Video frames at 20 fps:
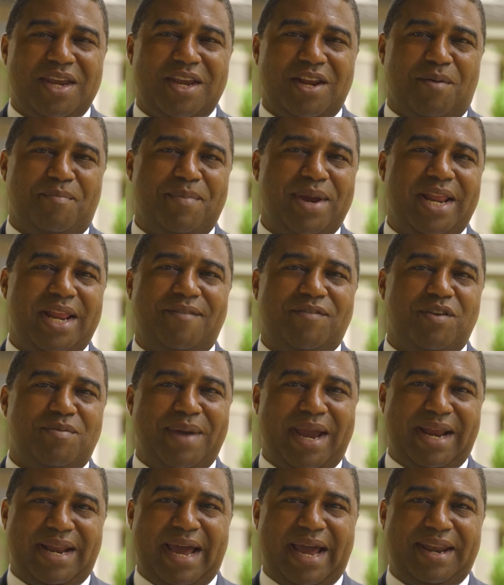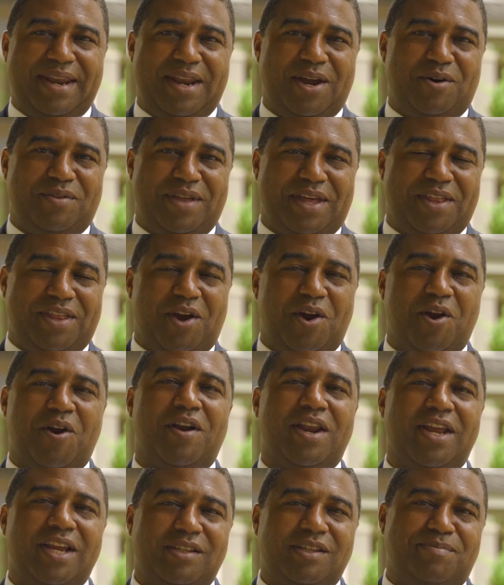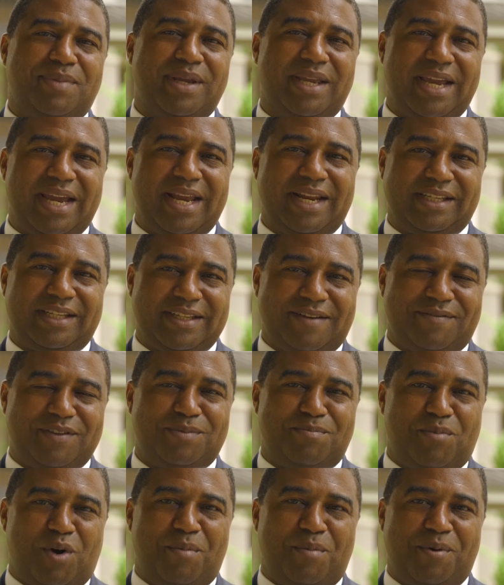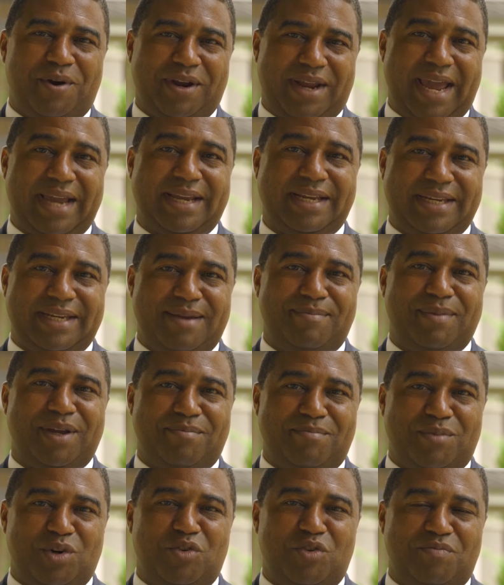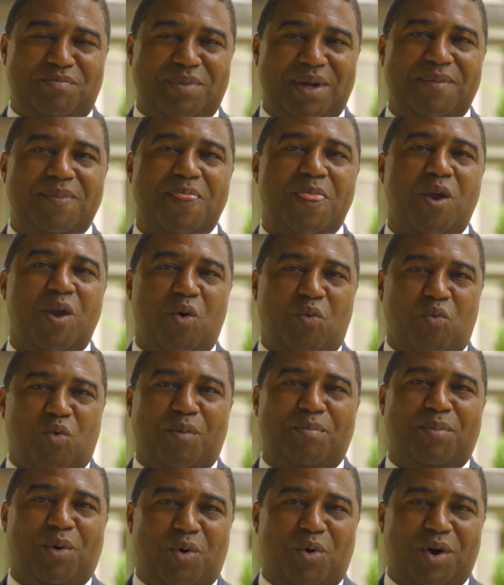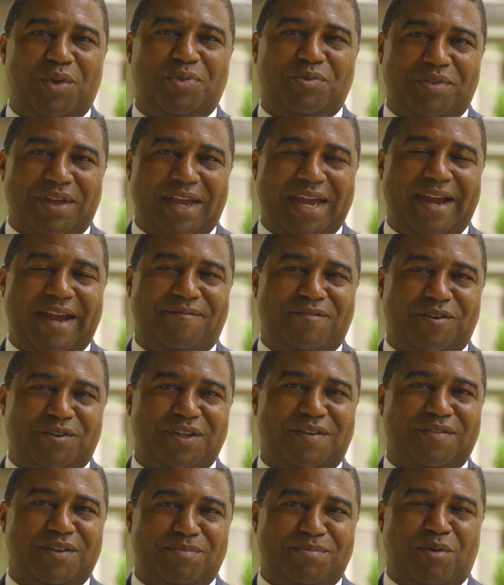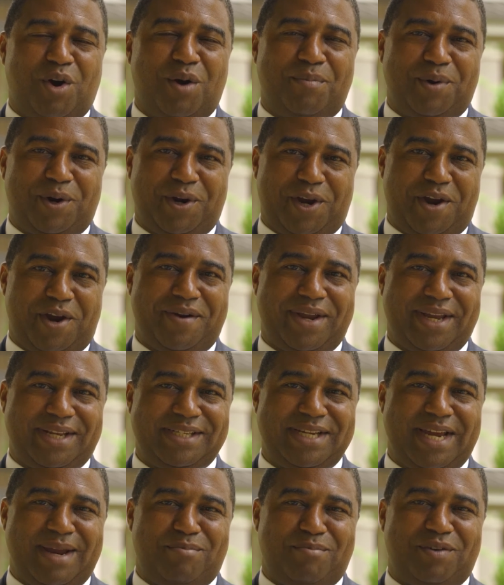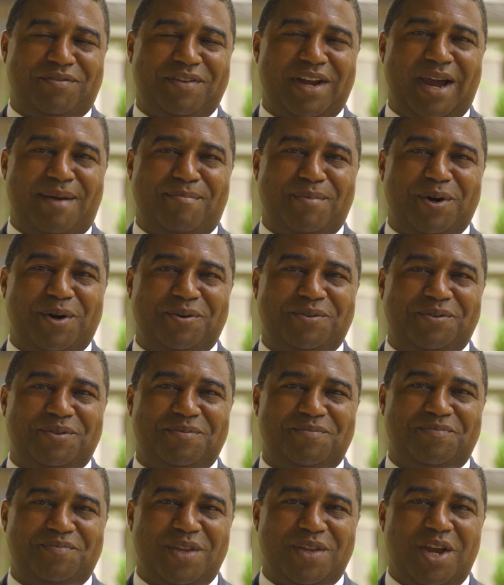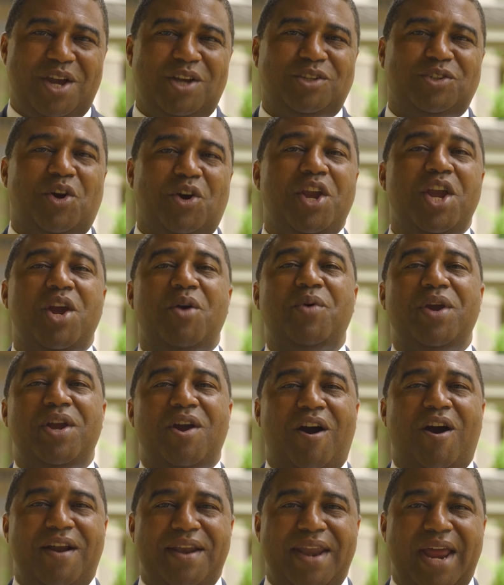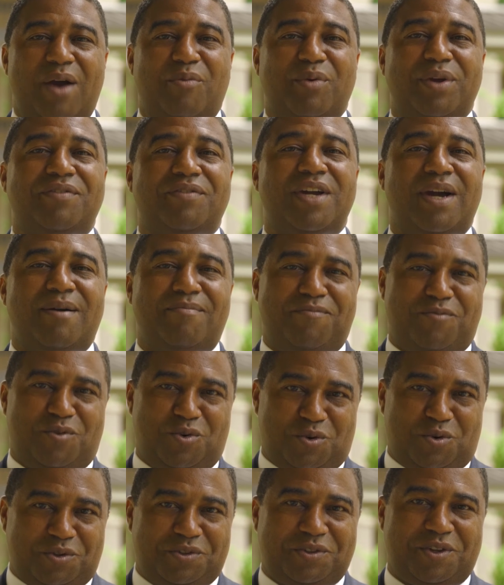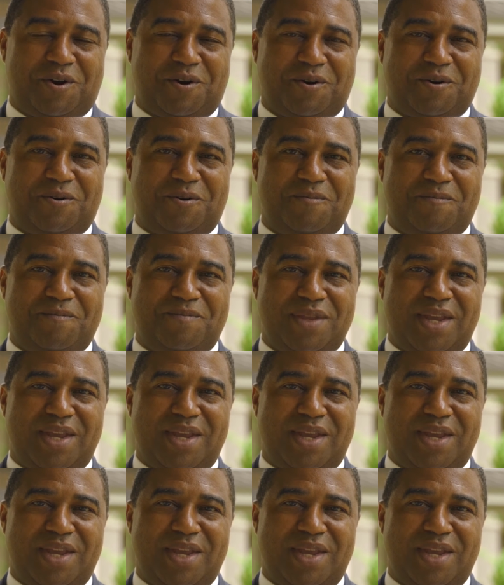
Now, many of you may not know that the earliest beginnings of the Spartanburg academic movement were born through the efforts of the Spartanburg Area Chamber of Commerce. So here we are now, we've come full circle.